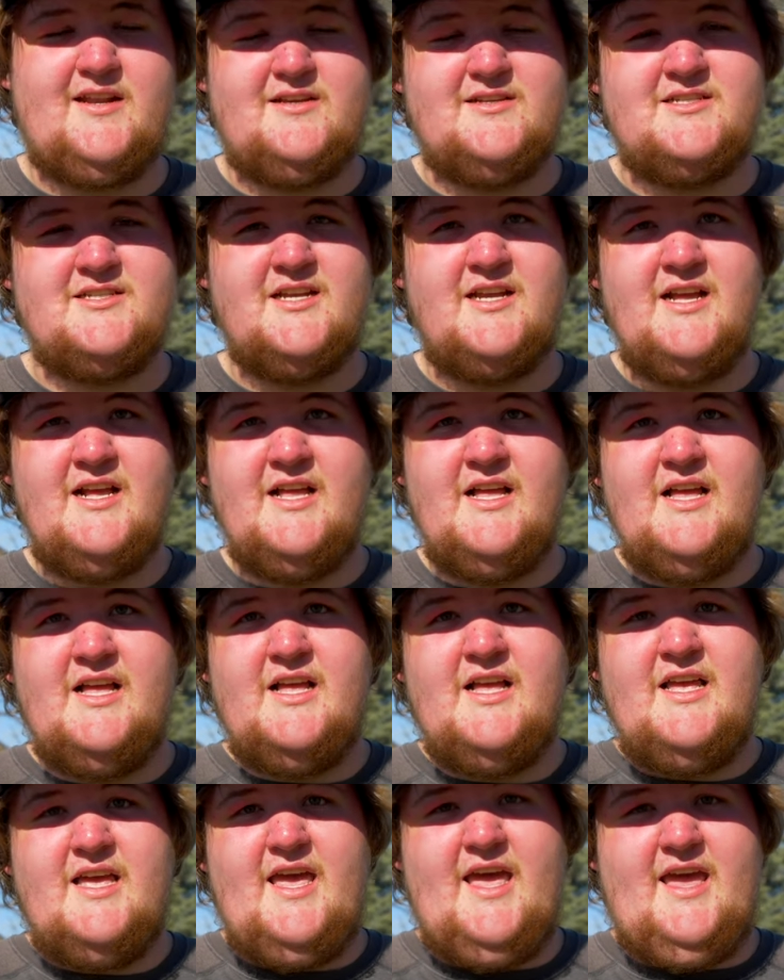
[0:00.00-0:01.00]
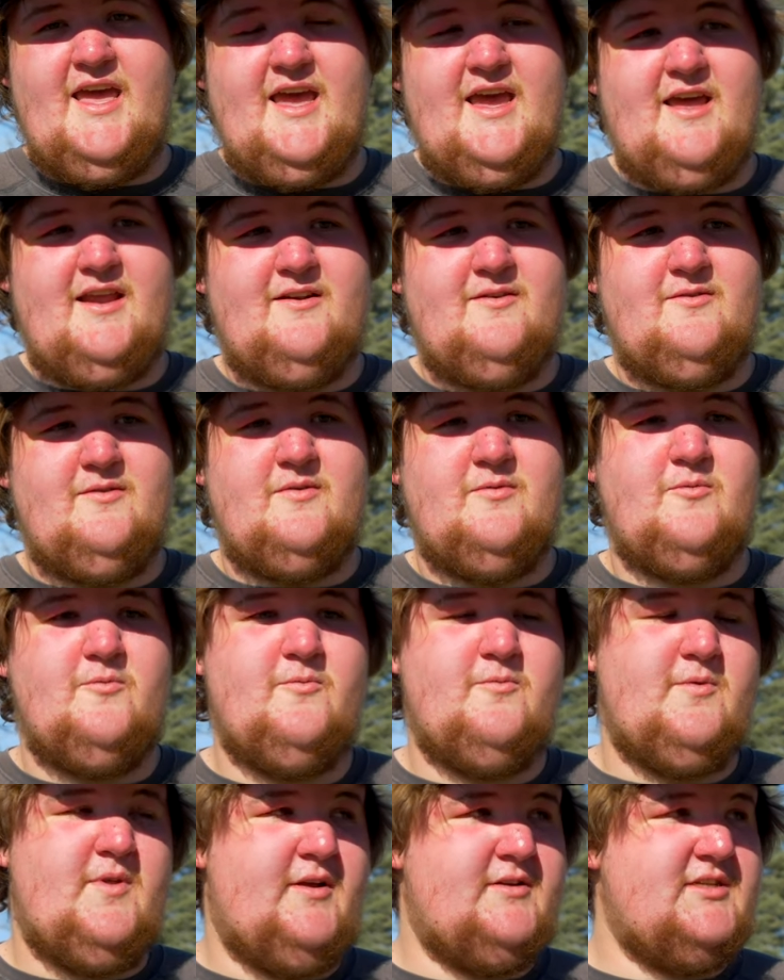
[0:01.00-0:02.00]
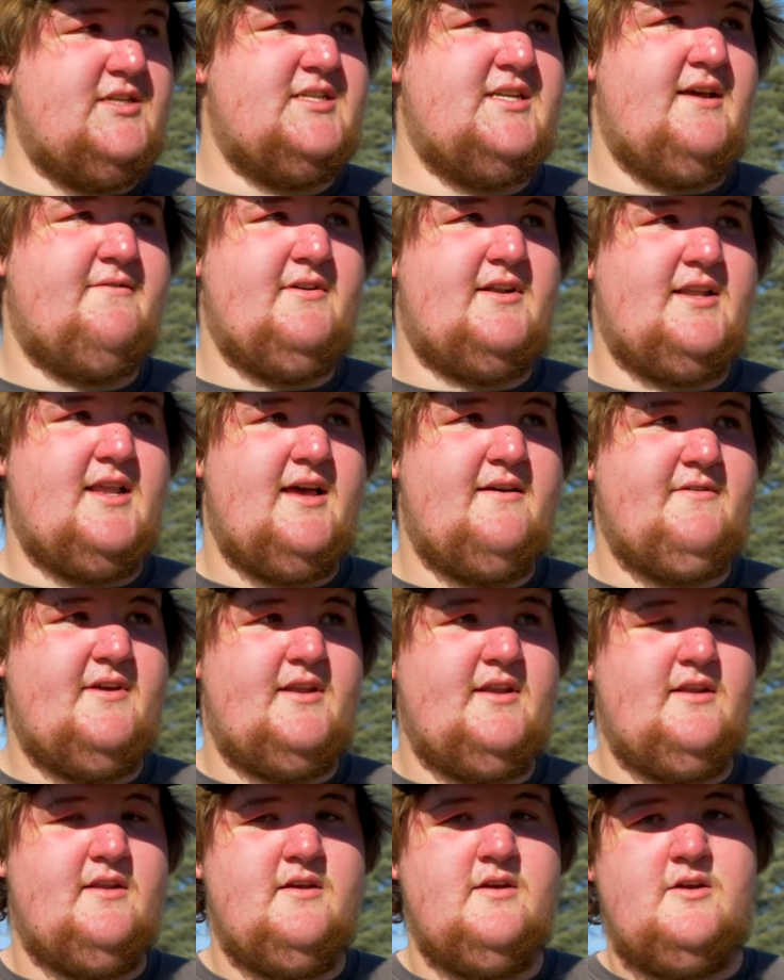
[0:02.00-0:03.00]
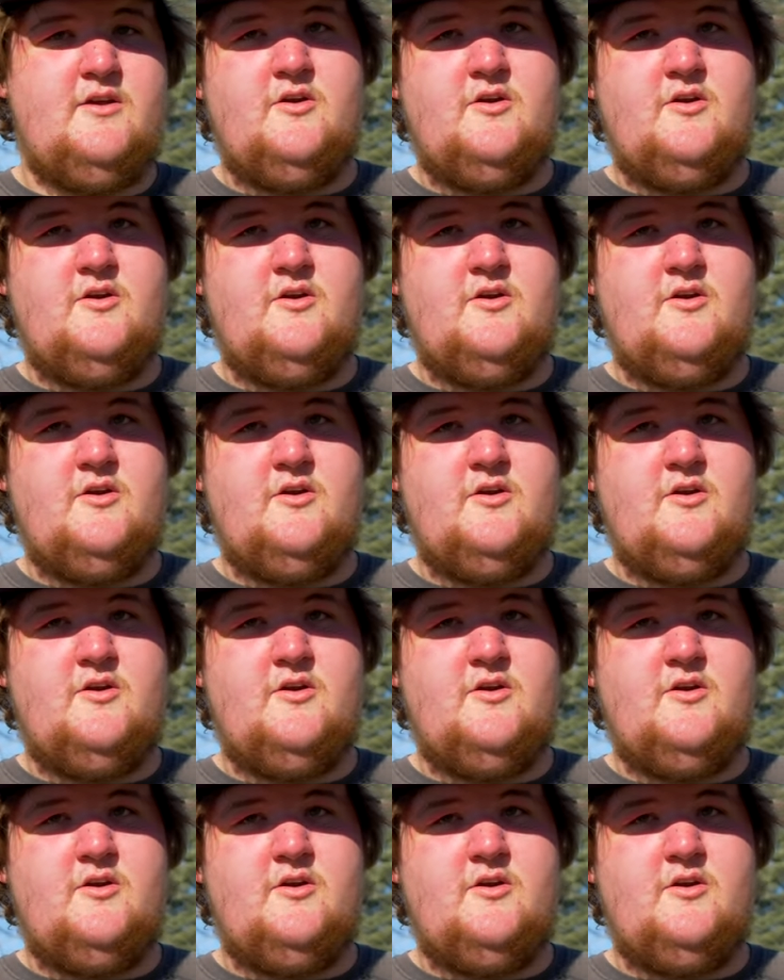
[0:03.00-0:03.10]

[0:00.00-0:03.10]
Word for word: us. And there's a seven eleven